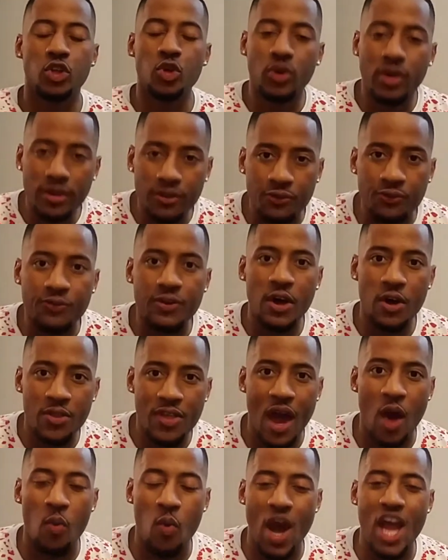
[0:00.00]
You can feel
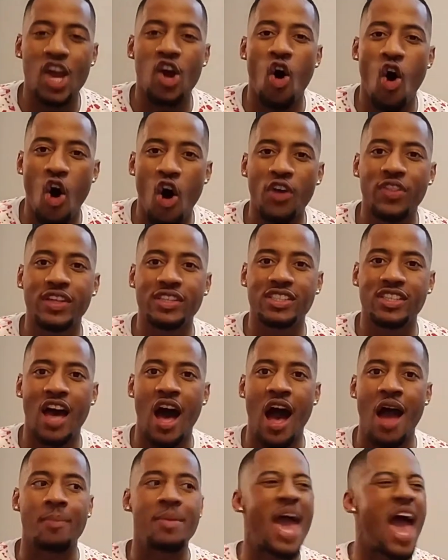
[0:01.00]
that way all the
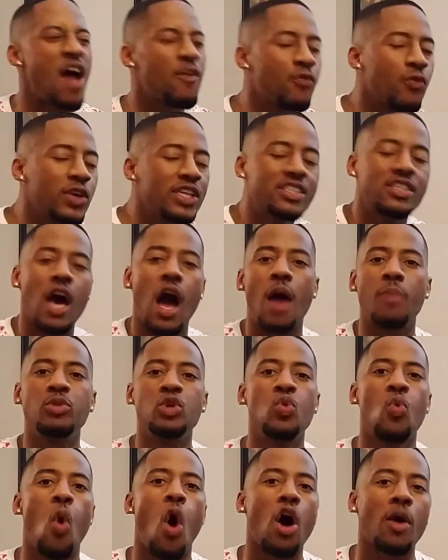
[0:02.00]
time. Every
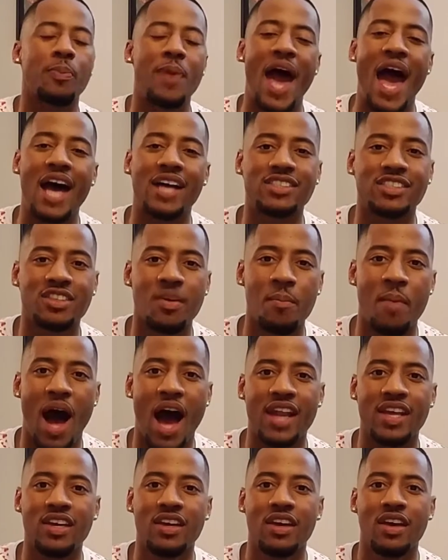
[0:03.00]
time you walk past
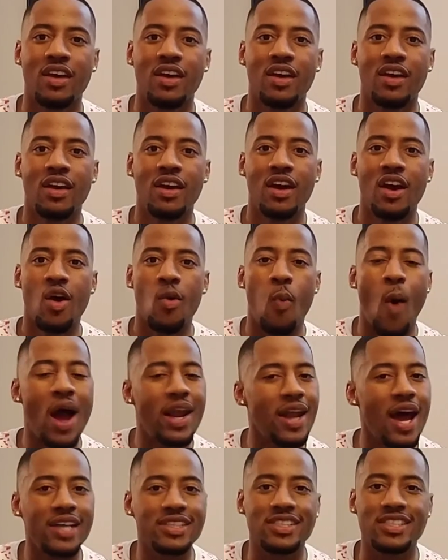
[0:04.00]
somebody,
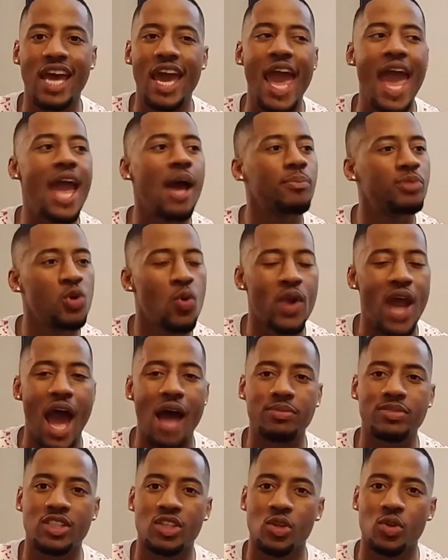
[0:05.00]
why not say, hey, I'm doing
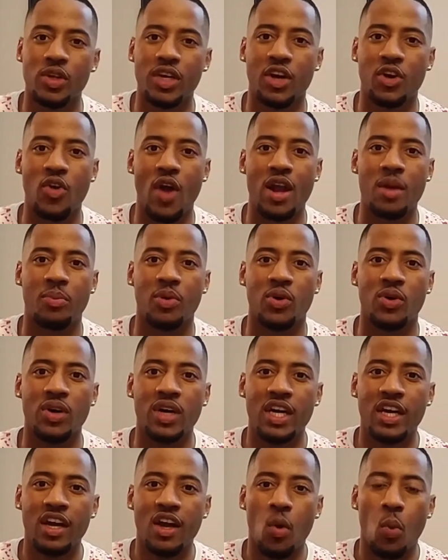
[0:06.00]
absolutely incredible.
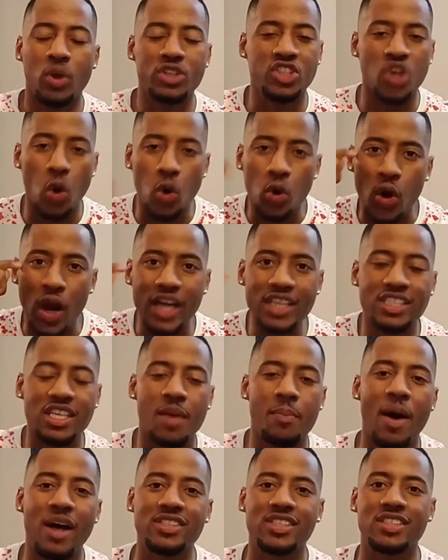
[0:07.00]
What's so
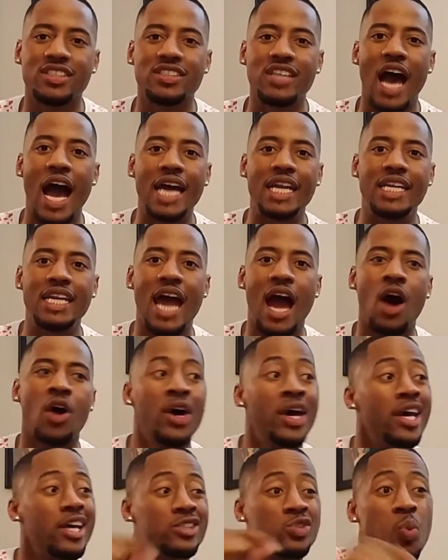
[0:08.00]
crazy about society
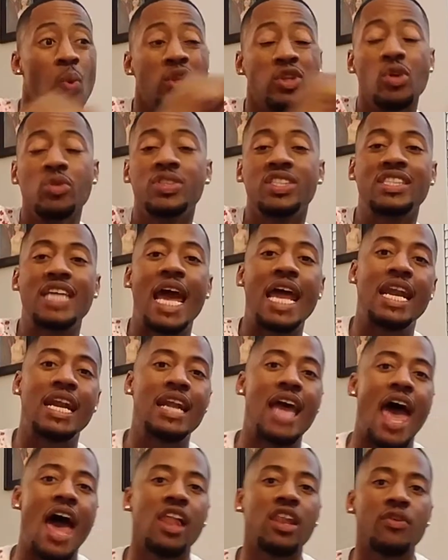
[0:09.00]
now is when you stand
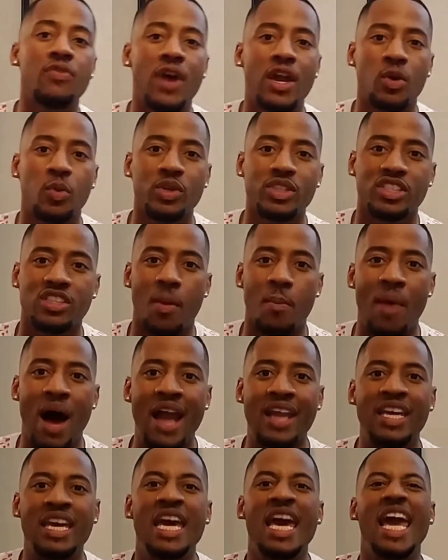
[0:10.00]
in an elevator with
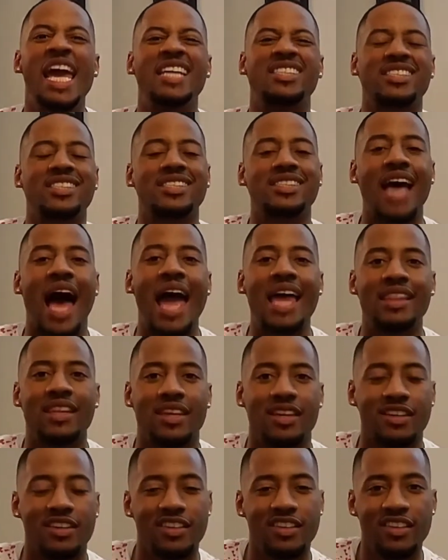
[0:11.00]
somebody, it's
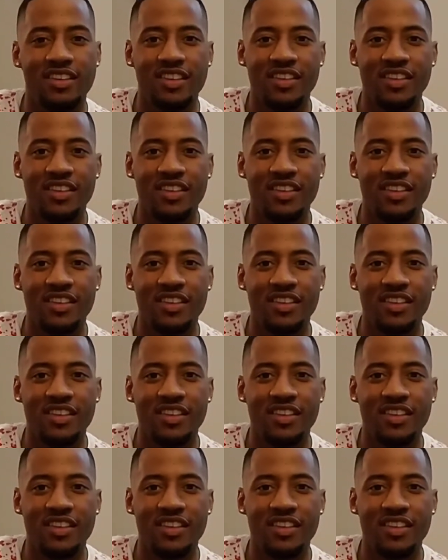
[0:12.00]
silent.